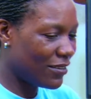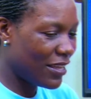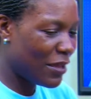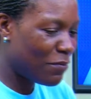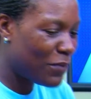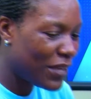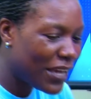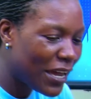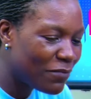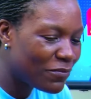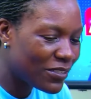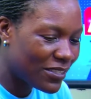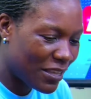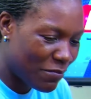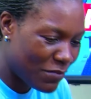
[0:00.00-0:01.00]
Ebby
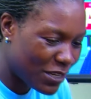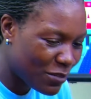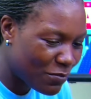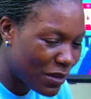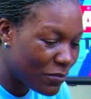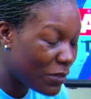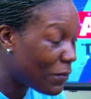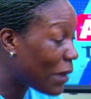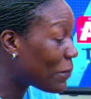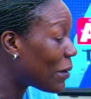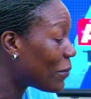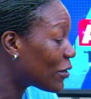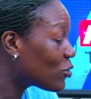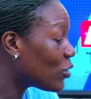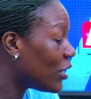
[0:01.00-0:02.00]
comes, they meet mommy. My
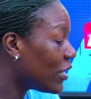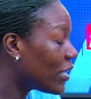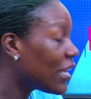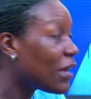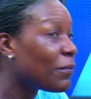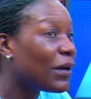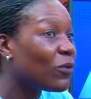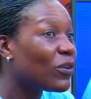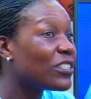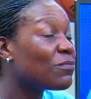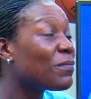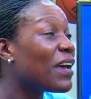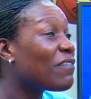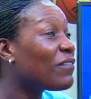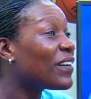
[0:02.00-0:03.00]
mom actually came and watched
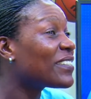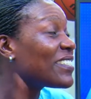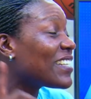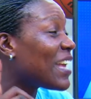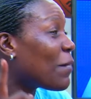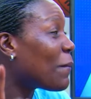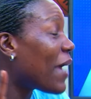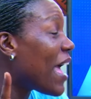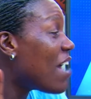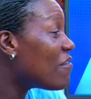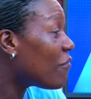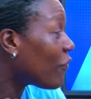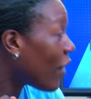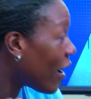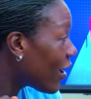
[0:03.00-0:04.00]
my first game
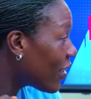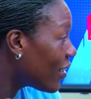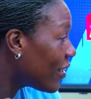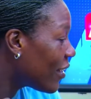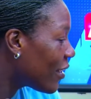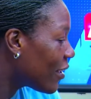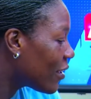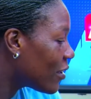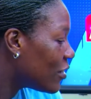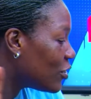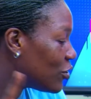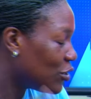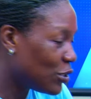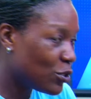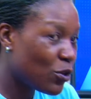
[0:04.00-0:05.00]
ever.
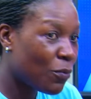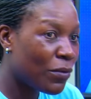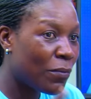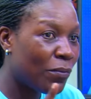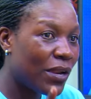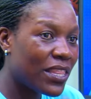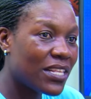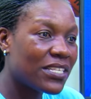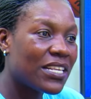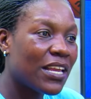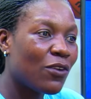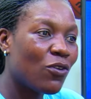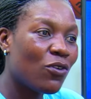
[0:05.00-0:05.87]
She saw me play and said,